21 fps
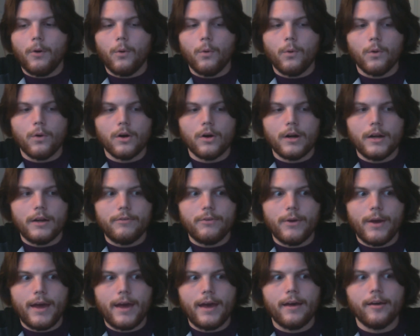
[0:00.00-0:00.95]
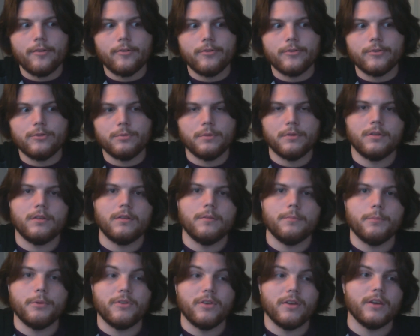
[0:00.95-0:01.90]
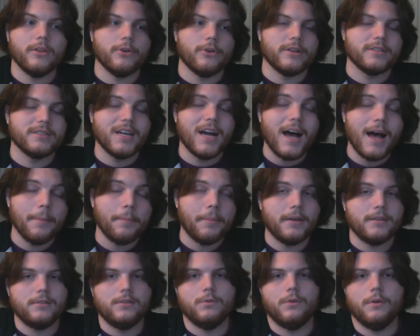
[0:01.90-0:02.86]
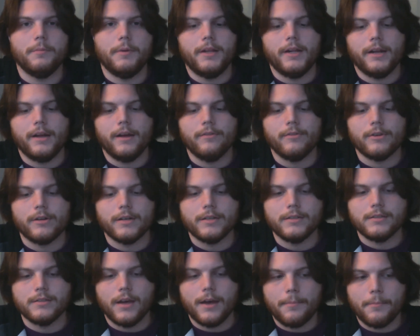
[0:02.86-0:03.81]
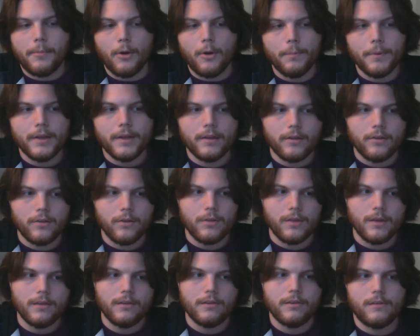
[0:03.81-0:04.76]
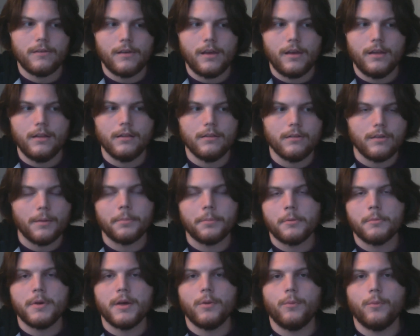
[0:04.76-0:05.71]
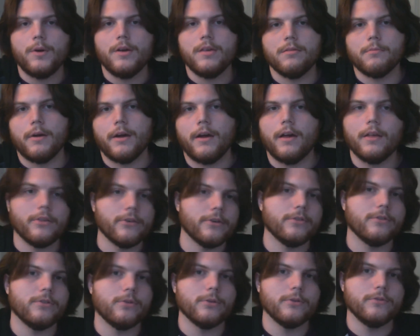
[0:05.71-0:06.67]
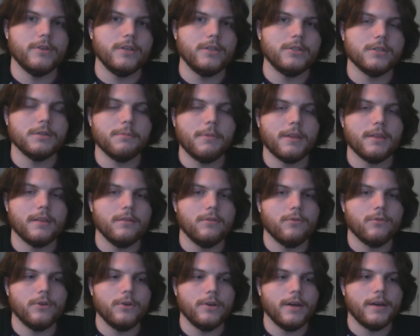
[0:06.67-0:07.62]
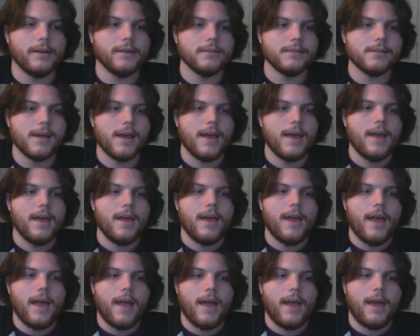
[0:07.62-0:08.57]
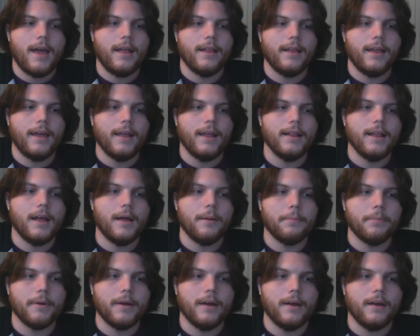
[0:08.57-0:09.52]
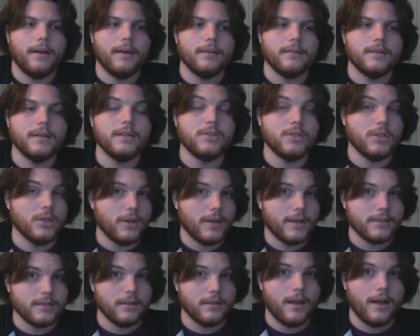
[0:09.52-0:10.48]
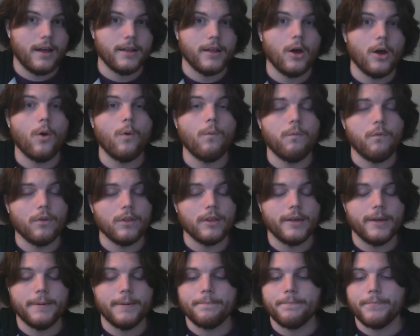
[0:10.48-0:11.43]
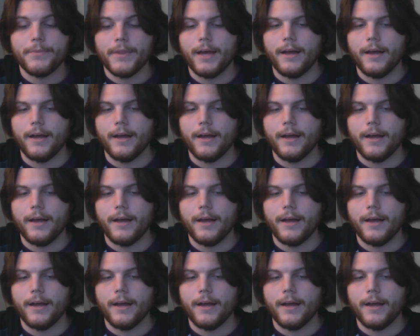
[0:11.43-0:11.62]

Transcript: or if you have particular topics you want me to cover, because I'm hoping to do this in supplement with my other sort of teaching methods for you guys, and end up teaching you guys a lot, hopefully.